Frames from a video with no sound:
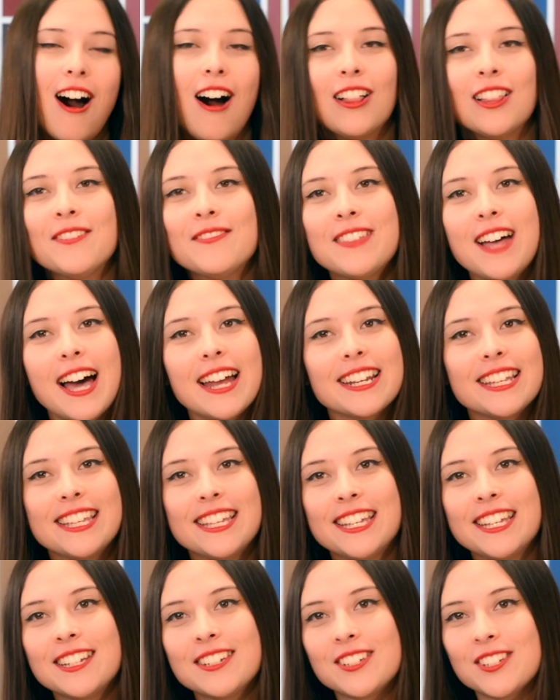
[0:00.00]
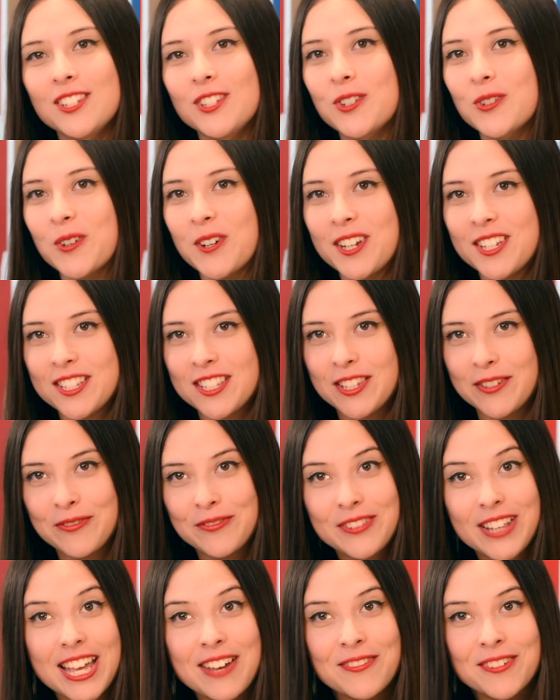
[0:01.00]
All of that heat destroys the
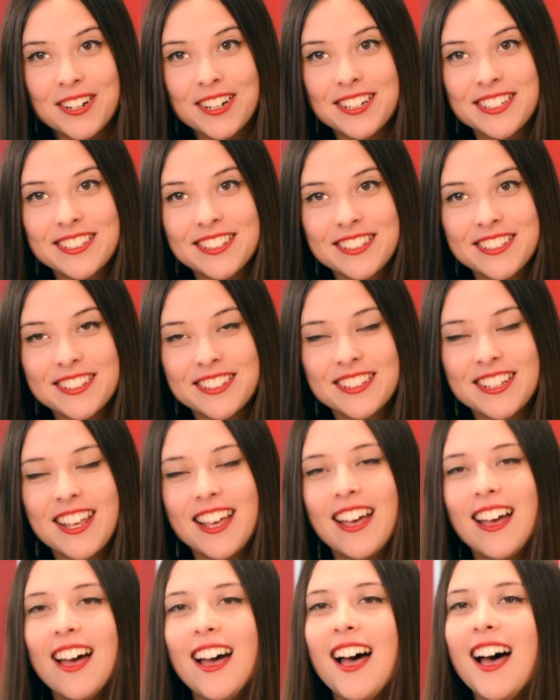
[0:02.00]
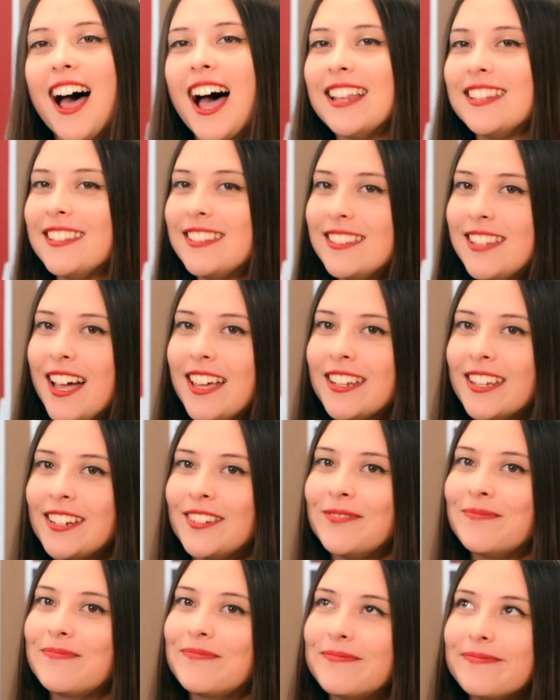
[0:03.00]
flavor. At
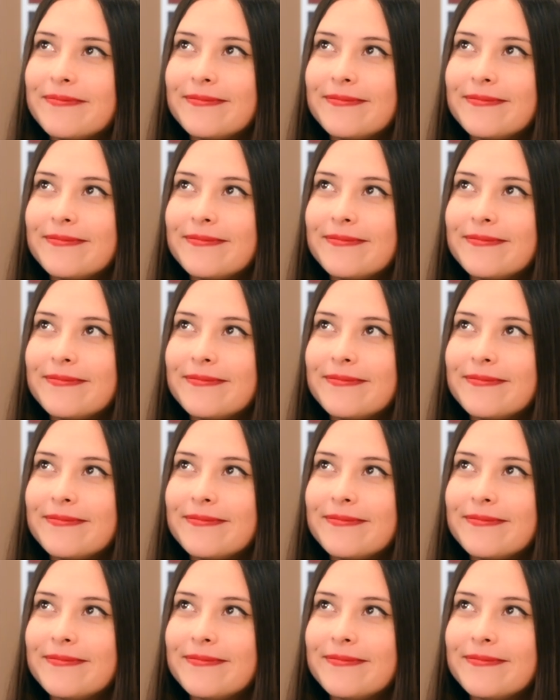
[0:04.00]
Sudden,